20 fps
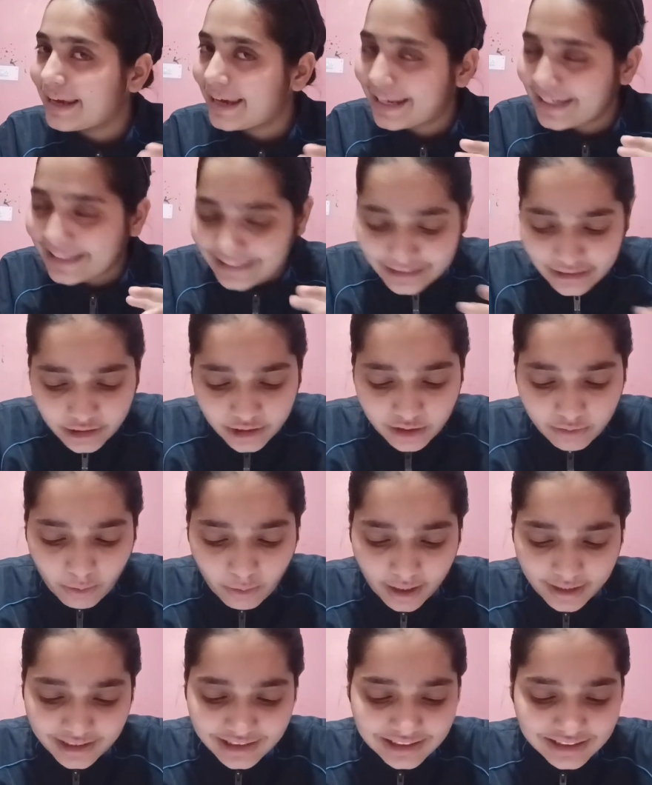any
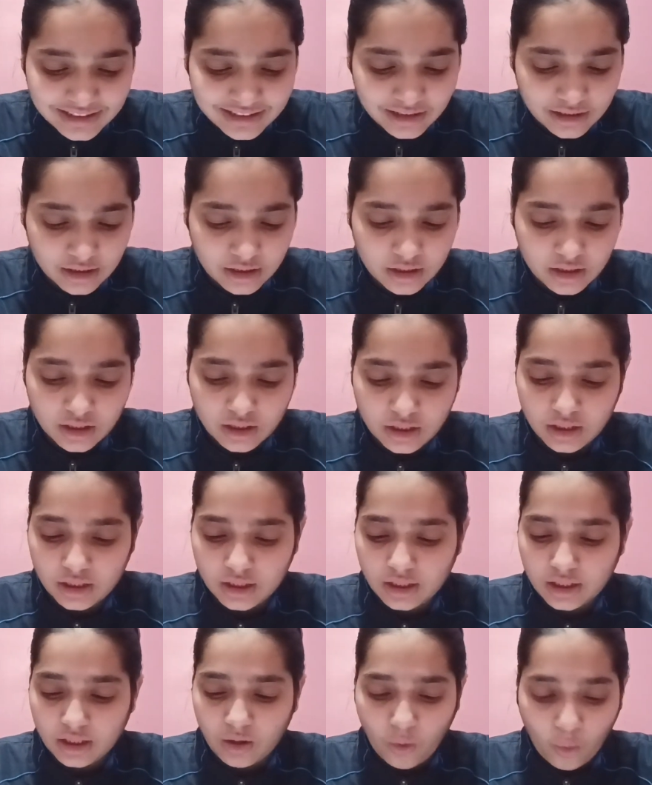device
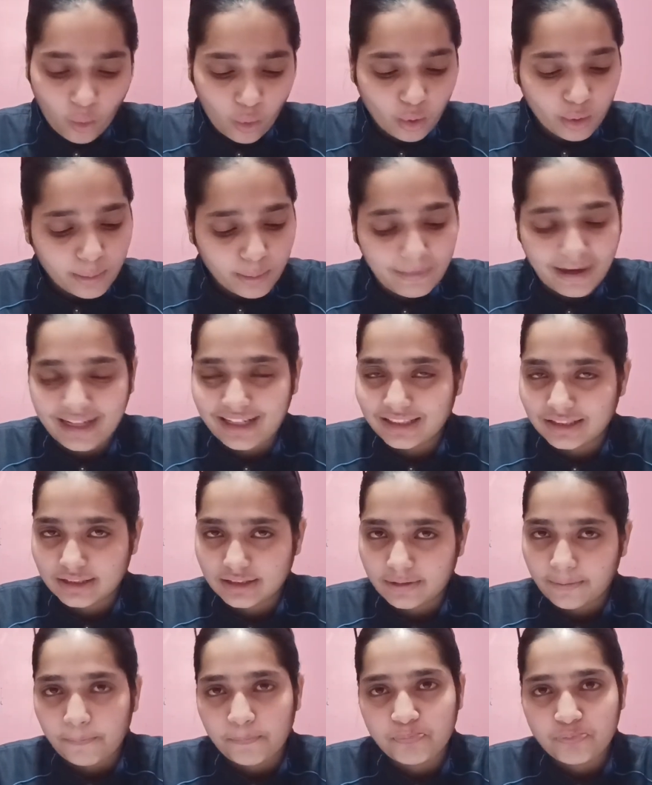or
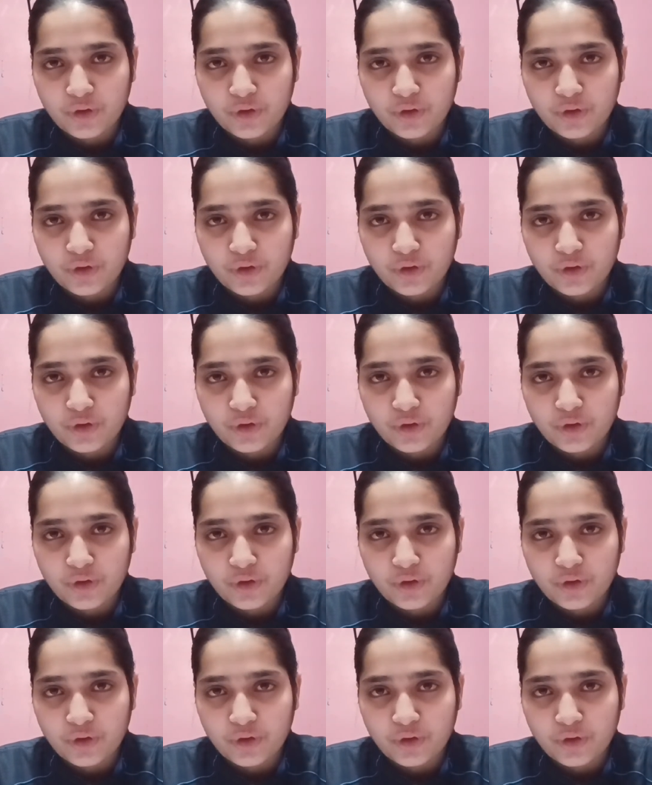medicine.